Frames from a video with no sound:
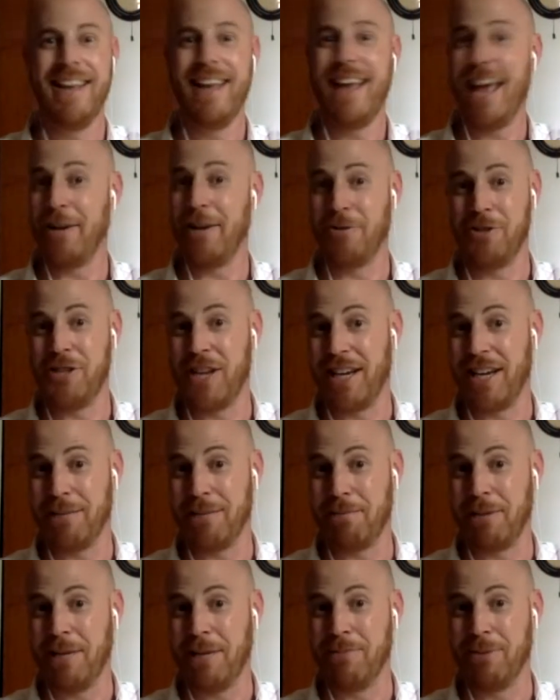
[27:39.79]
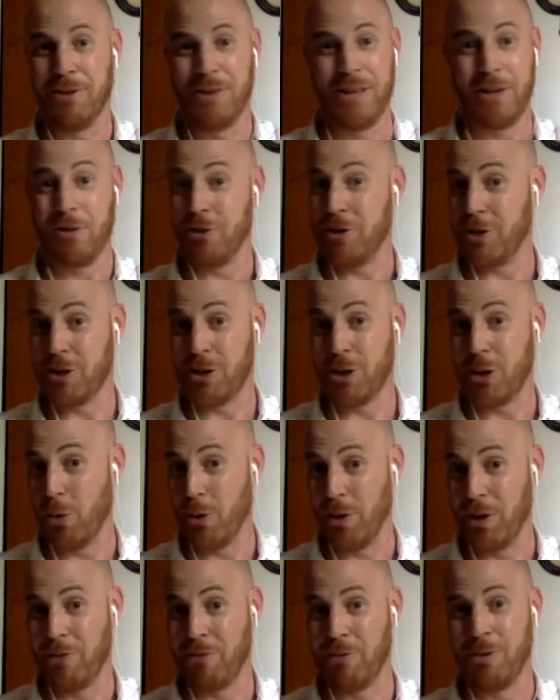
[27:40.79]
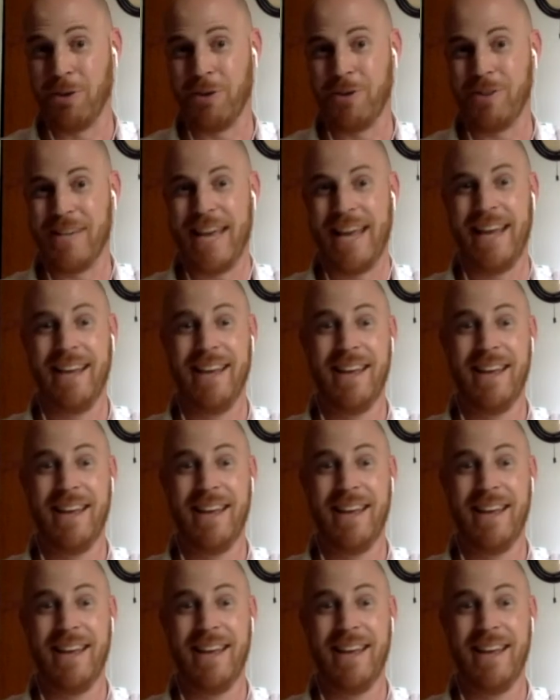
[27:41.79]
energetic people that are just going through their day.